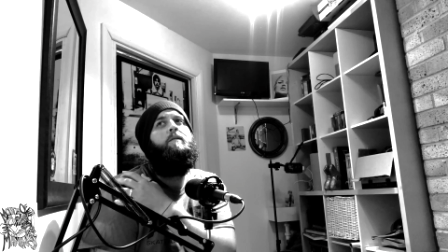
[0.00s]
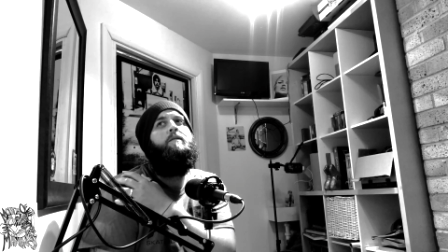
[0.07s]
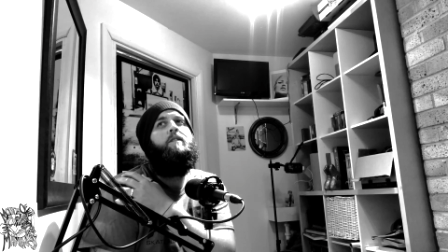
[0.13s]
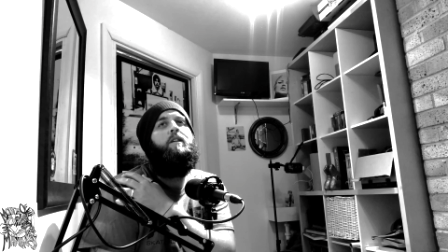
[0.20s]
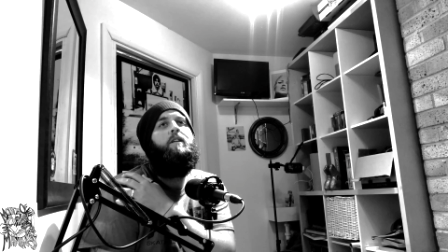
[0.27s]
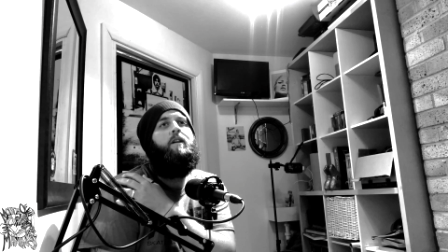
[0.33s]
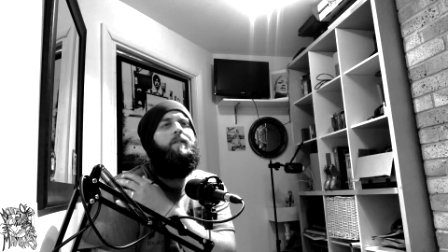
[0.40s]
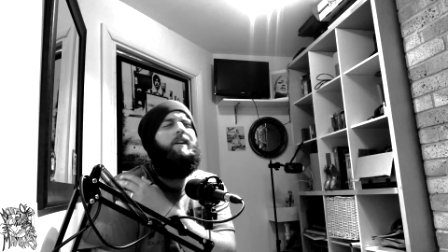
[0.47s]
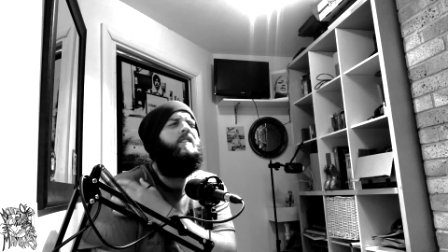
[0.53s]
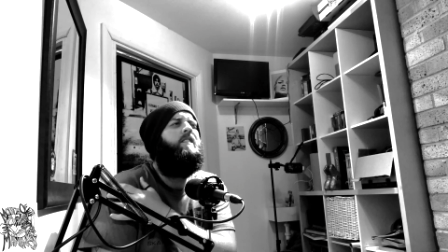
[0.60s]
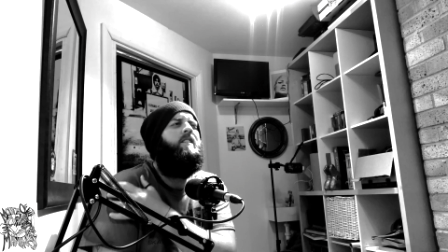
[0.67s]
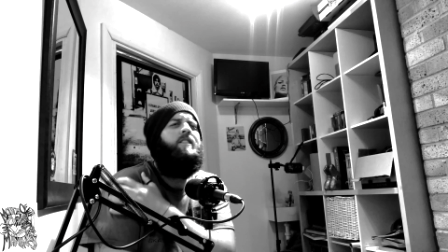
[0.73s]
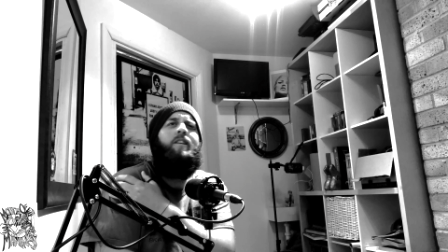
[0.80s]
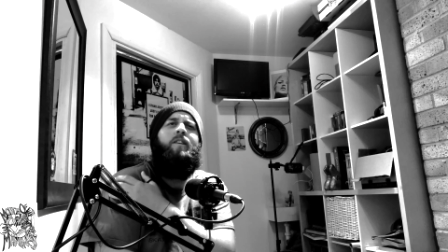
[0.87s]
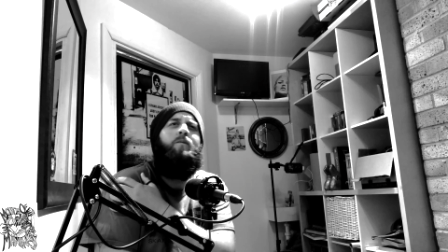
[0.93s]
I was like, no,
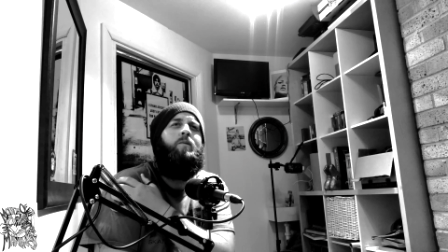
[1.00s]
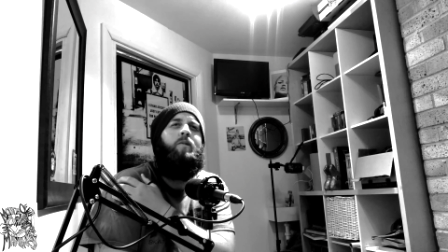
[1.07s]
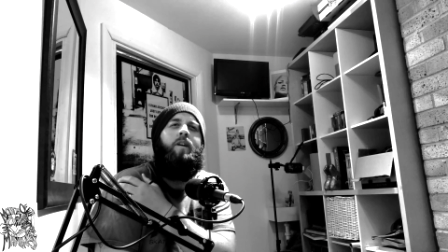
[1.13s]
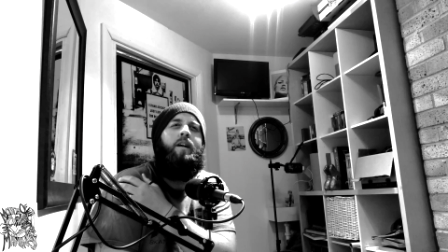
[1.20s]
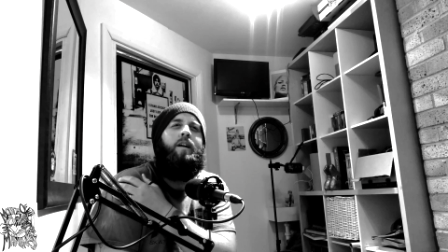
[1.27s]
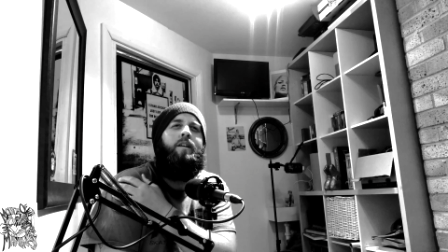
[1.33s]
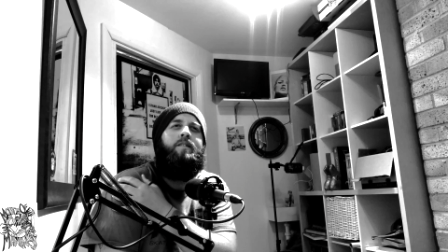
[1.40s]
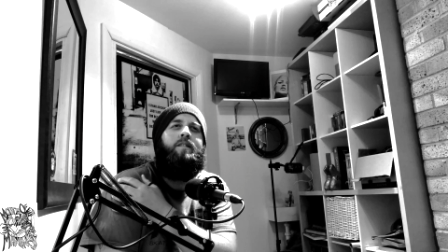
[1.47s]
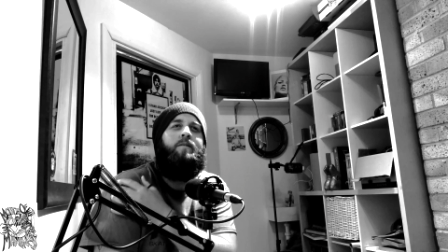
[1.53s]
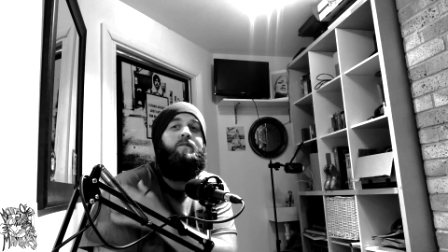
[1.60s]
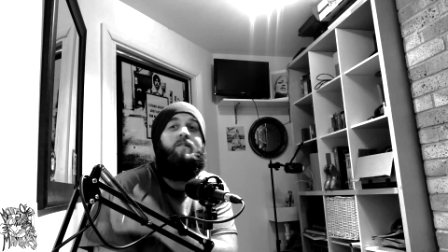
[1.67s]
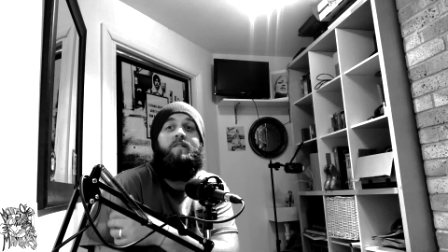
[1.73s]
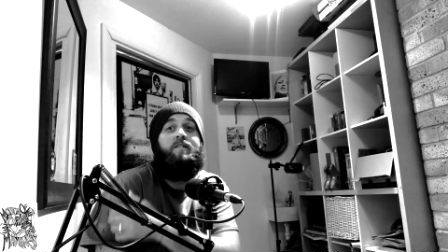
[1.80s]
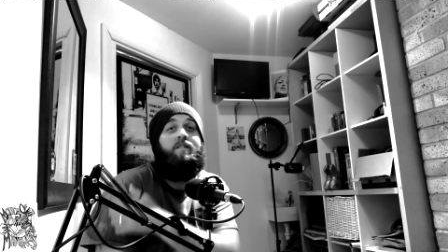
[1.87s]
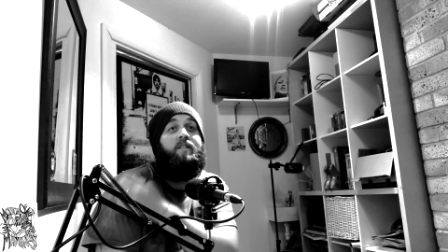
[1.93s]
actually, I don't know why. It was
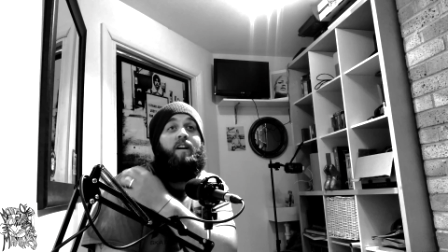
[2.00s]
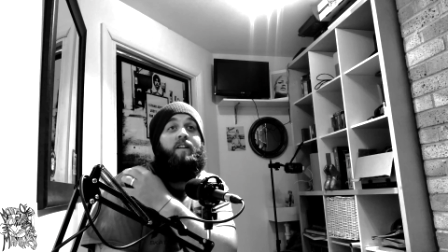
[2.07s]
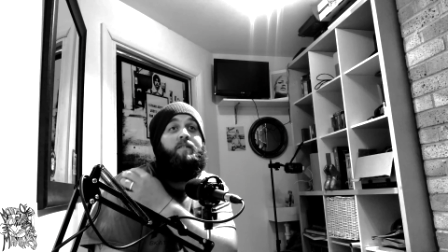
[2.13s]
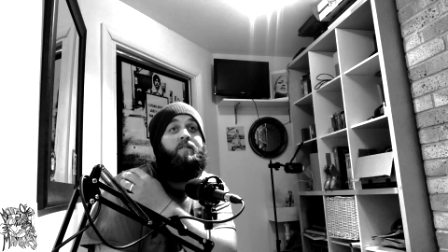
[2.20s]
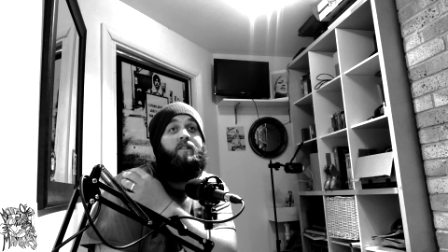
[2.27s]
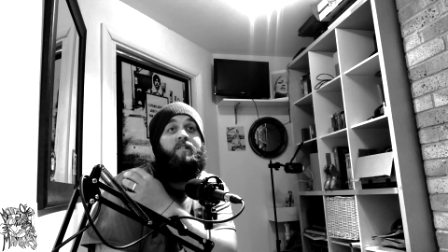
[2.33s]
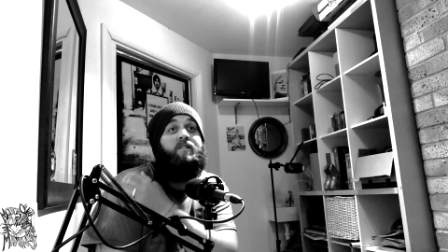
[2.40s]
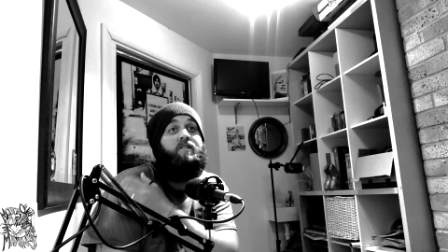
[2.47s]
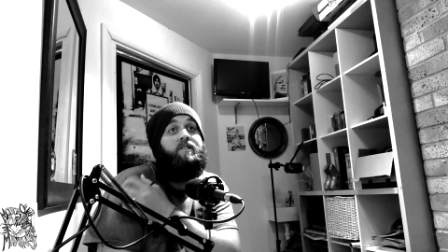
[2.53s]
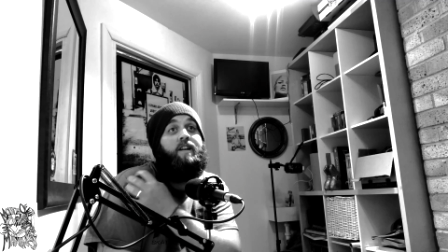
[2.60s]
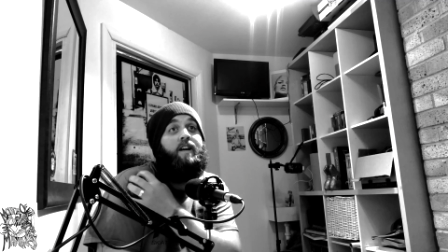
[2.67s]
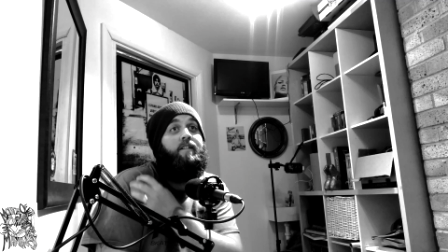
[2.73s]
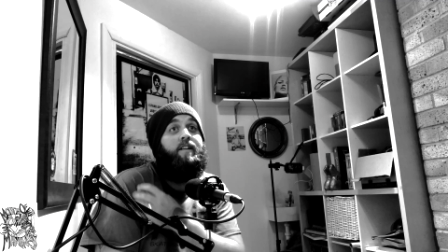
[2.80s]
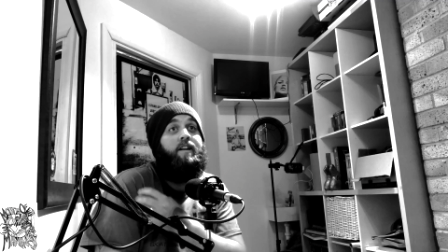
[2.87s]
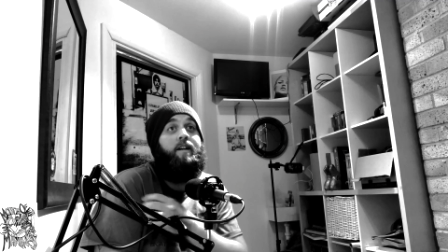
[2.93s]
just like, I could have just
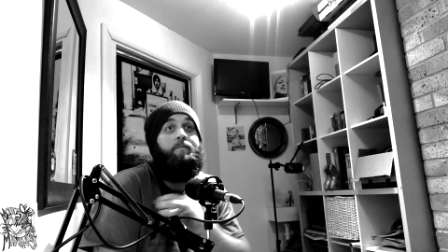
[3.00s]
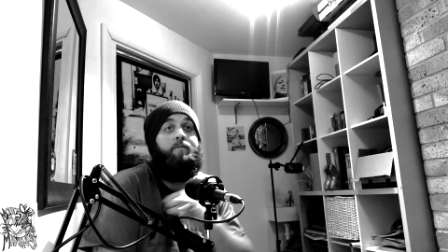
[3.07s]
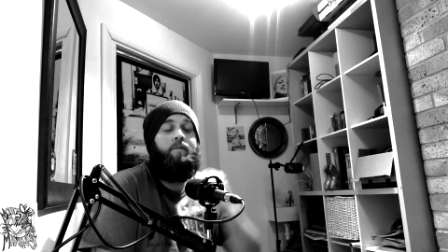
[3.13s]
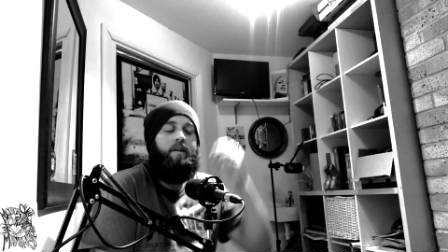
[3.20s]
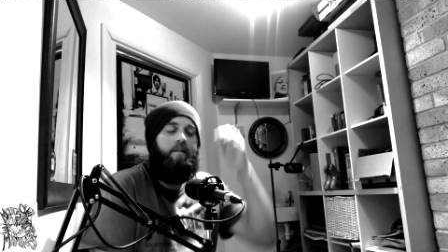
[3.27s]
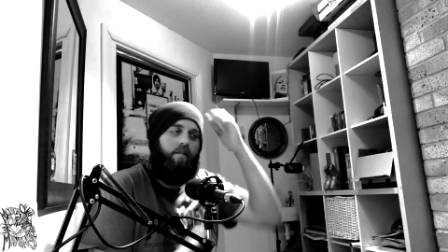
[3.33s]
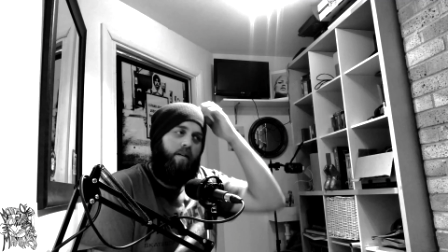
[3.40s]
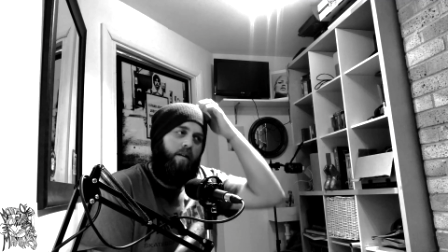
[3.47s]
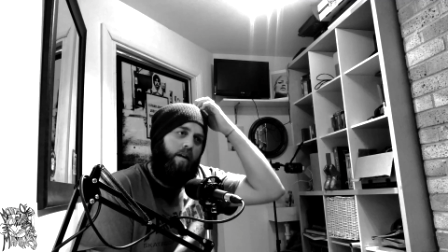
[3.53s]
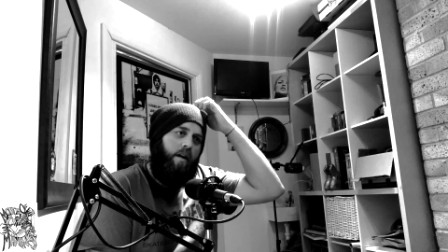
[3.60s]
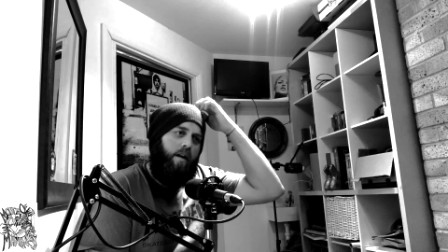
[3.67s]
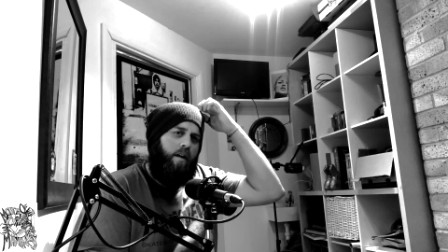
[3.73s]
carried it up or whatever.